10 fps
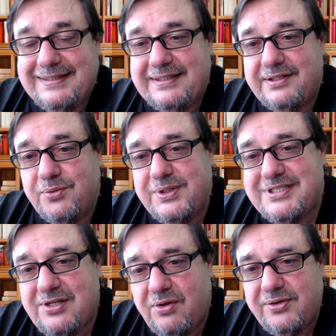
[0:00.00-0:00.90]
The
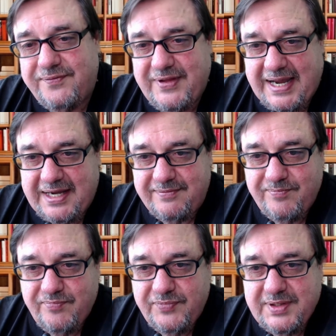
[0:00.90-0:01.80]
result of that
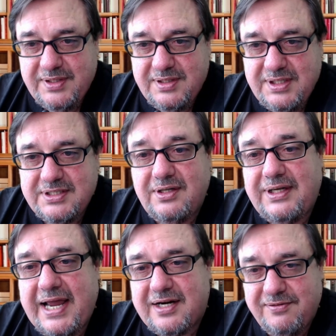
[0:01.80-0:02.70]
is a
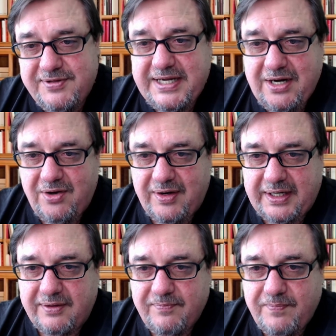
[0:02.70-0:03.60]
lack of caring.
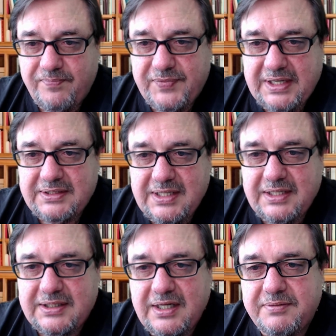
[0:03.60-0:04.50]

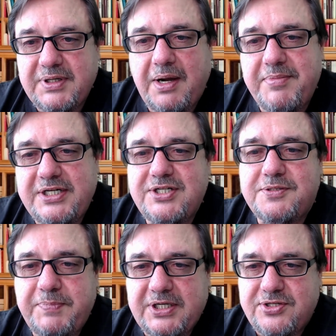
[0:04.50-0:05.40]
I mean,
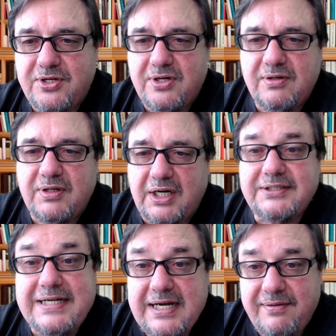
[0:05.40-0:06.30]
just picture a
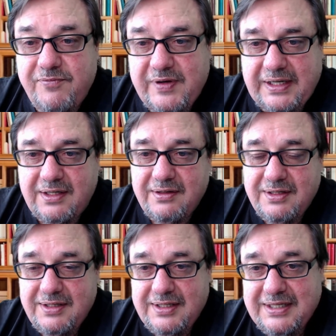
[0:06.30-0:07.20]
DMV,
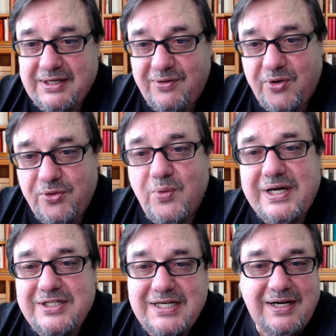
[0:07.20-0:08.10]
or the
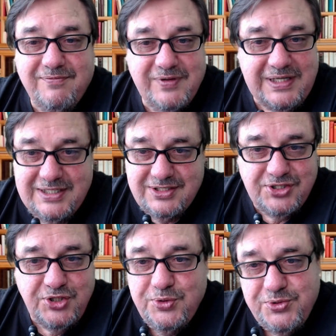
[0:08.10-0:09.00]
way DMVs
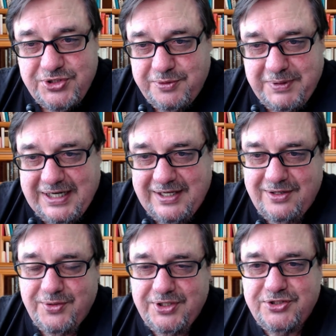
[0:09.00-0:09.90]
used to be. They
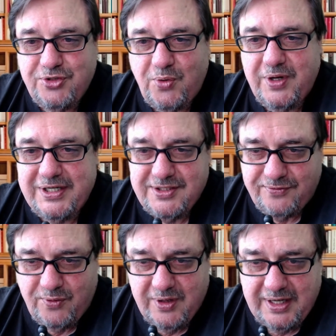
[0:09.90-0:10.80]
were notorious
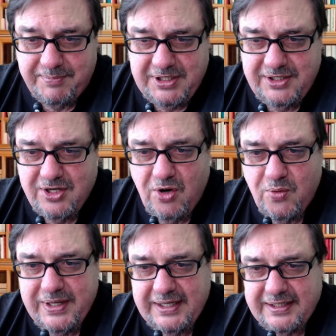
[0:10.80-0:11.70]
for it. I mean, you
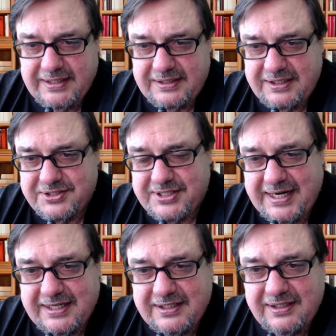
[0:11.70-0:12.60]
go in and you
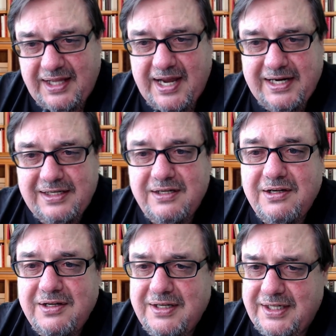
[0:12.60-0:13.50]
stand in line,
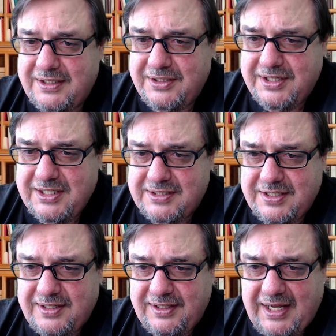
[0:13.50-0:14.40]
and you get to
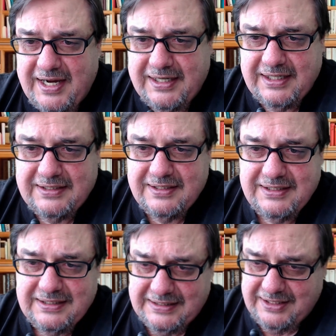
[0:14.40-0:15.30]
the line, and
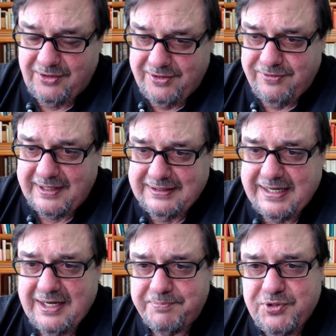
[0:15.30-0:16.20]
you know, you finally
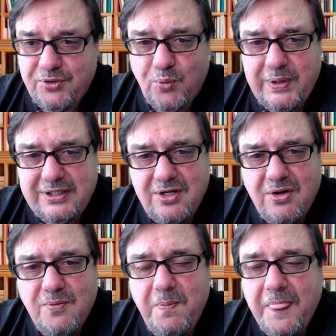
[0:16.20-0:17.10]
get up to the
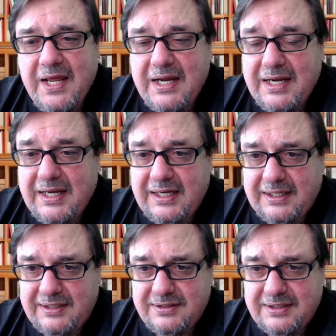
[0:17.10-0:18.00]
window,
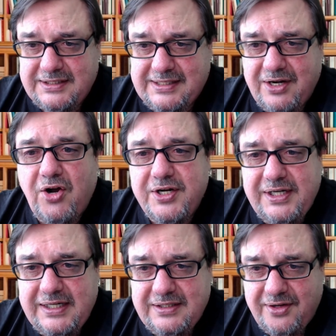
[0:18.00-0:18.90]
and they say, oh, you
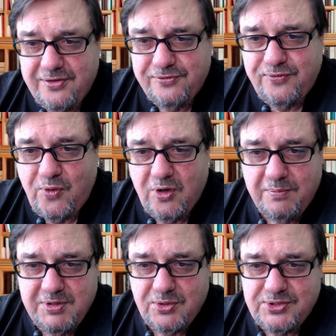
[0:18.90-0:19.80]
need another
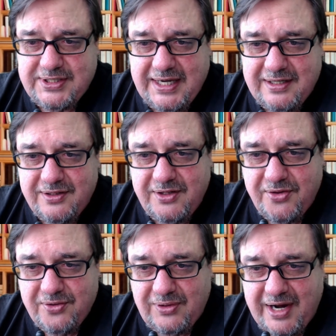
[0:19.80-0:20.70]
form, go stand in
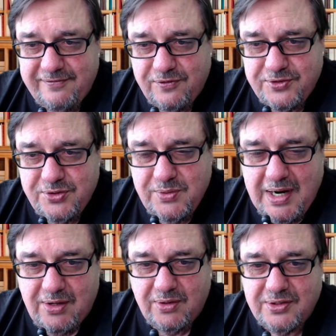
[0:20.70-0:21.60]
another line for 2
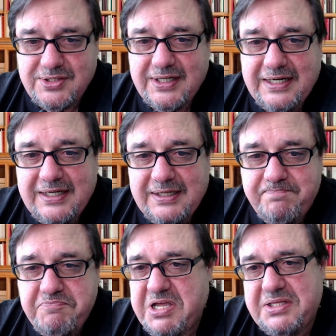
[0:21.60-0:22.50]
hours.
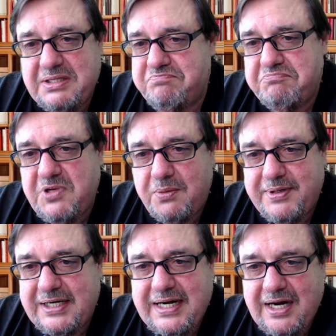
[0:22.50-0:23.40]
And
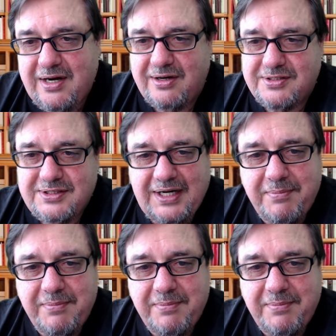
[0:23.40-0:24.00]
nobody cares.